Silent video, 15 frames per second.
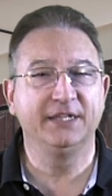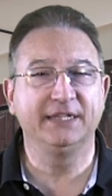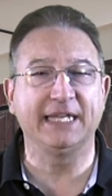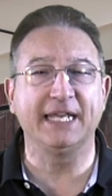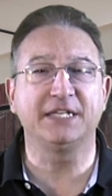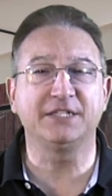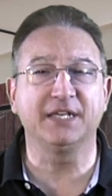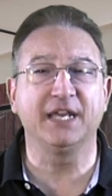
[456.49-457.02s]

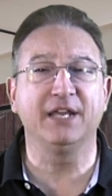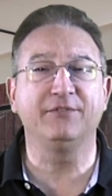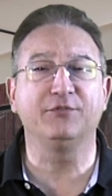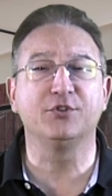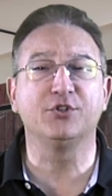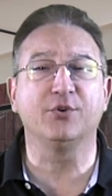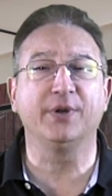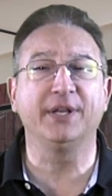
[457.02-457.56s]
Thanks again for
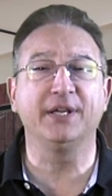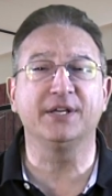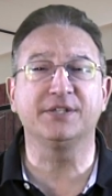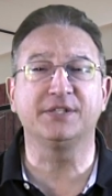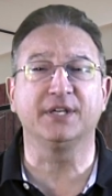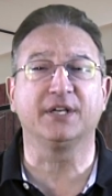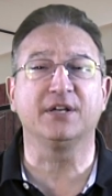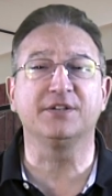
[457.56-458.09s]
joining
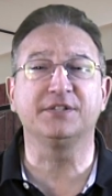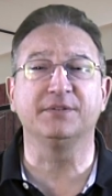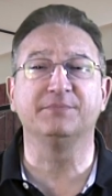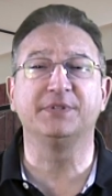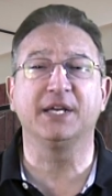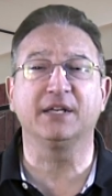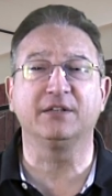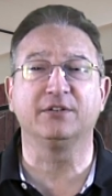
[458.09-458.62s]
us at Custom
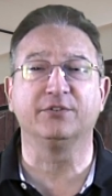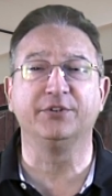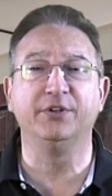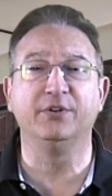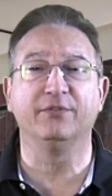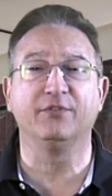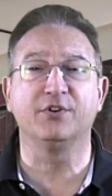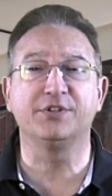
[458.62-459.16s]
Technical
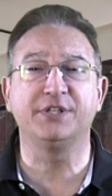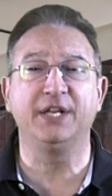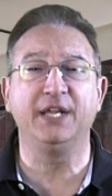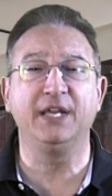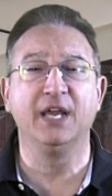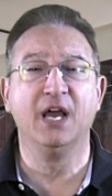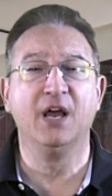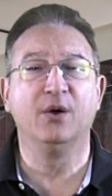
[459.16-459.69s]

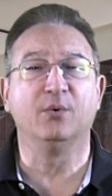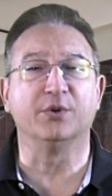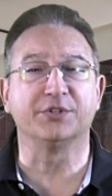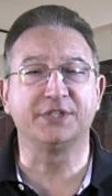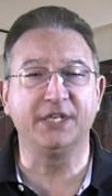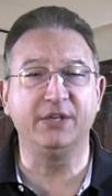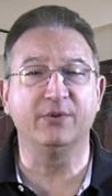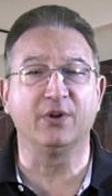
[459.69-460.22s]
University. We'll
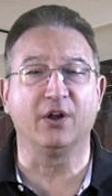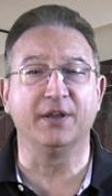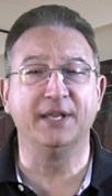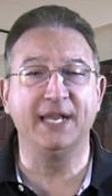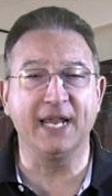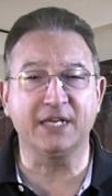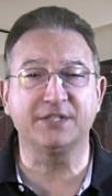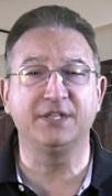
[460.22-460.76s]
see you at our
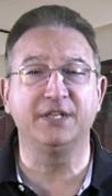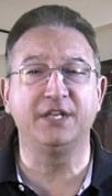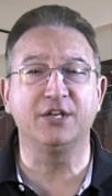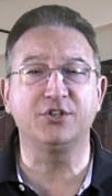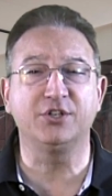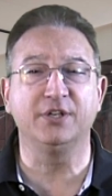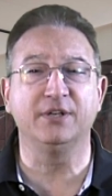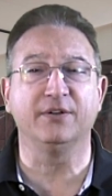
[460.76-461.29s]
next
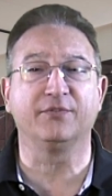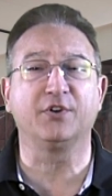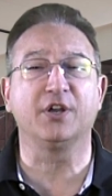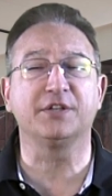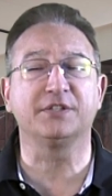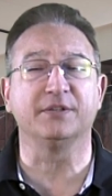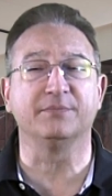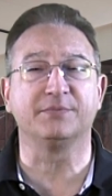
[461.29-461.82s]
edition of
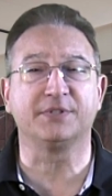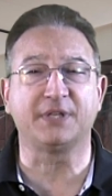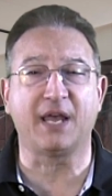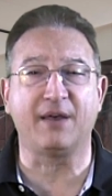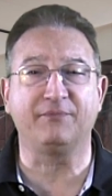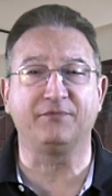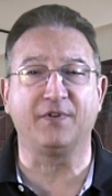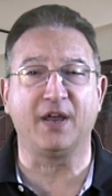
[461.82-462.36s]
Custom's
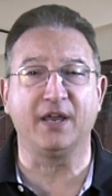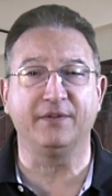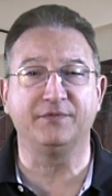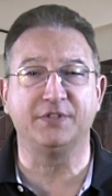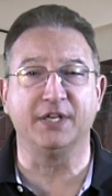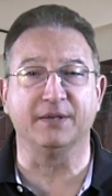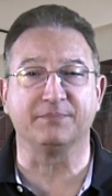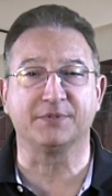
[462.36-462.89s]
Top 5
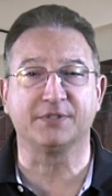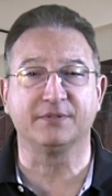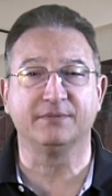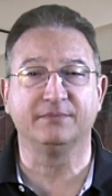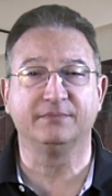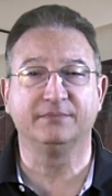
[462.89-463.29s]
Tips.